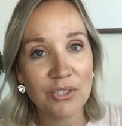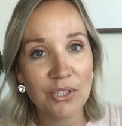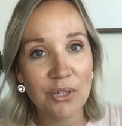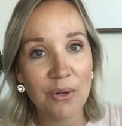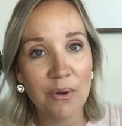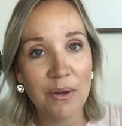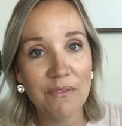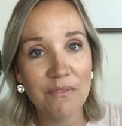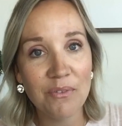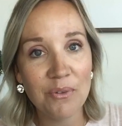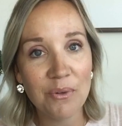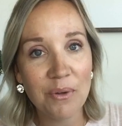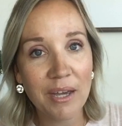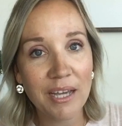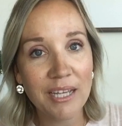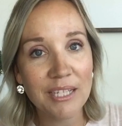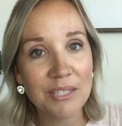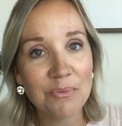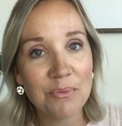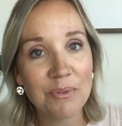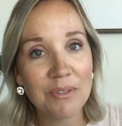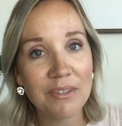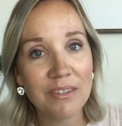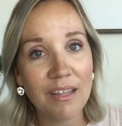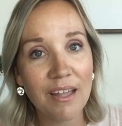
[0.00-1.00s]
So if you
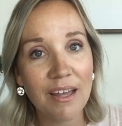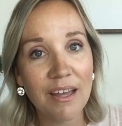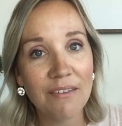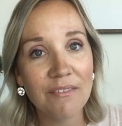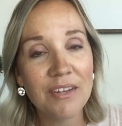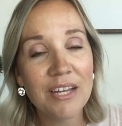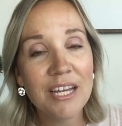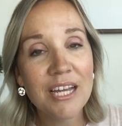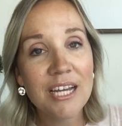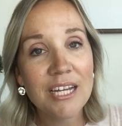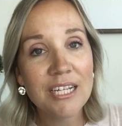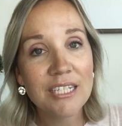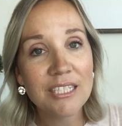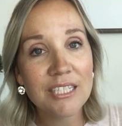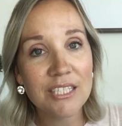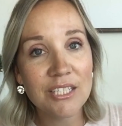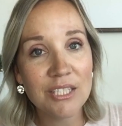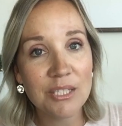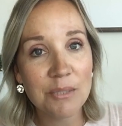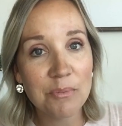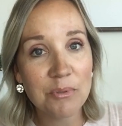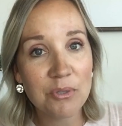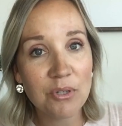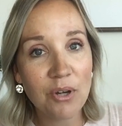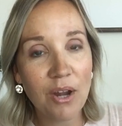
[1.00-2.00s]
guys would love to
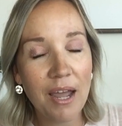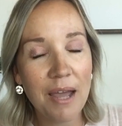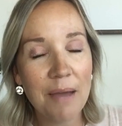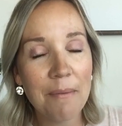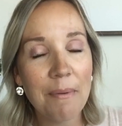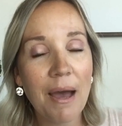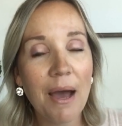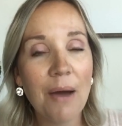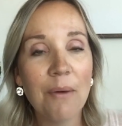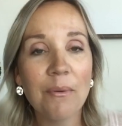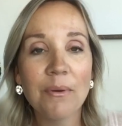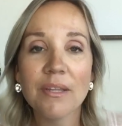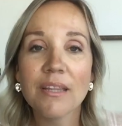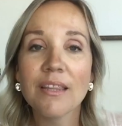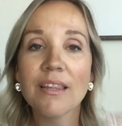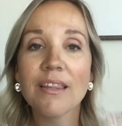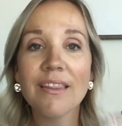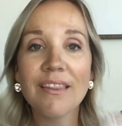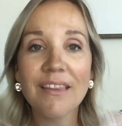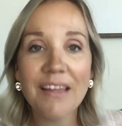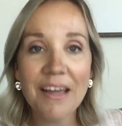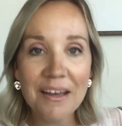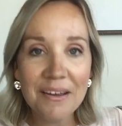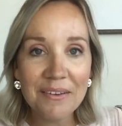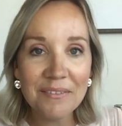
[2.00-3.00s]
subscribe, I would
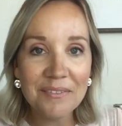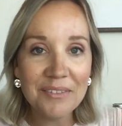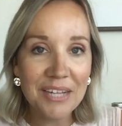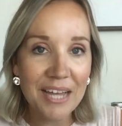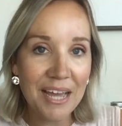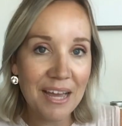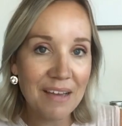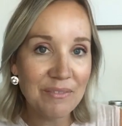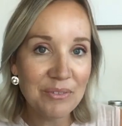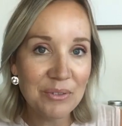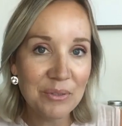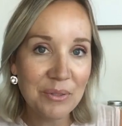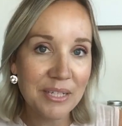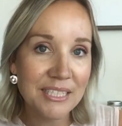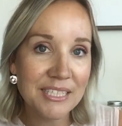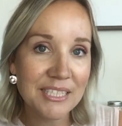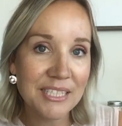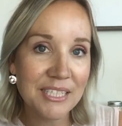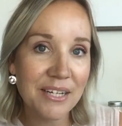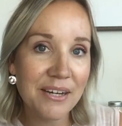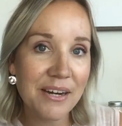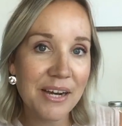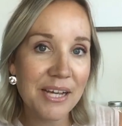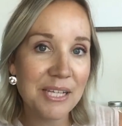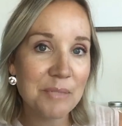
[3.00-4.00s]
love to have you guys
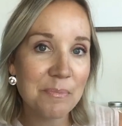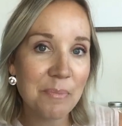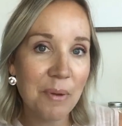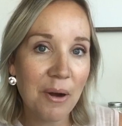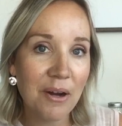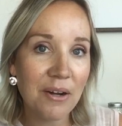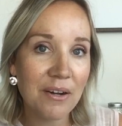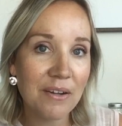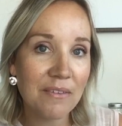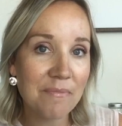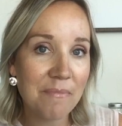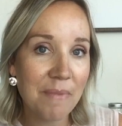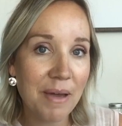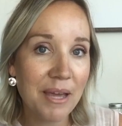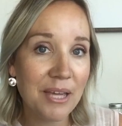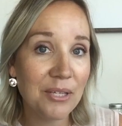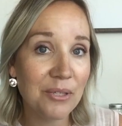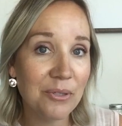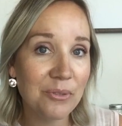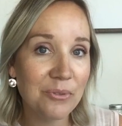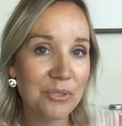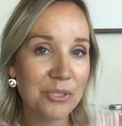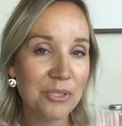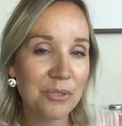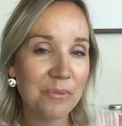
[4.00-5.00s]
here as part of my
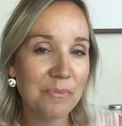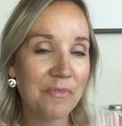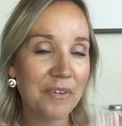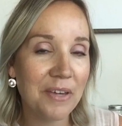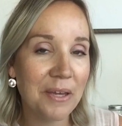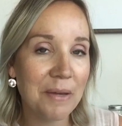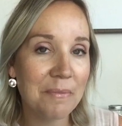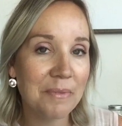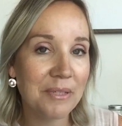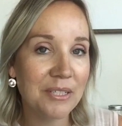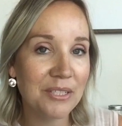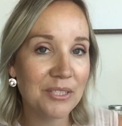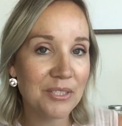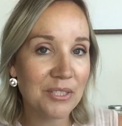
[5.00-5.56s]
YouTube family.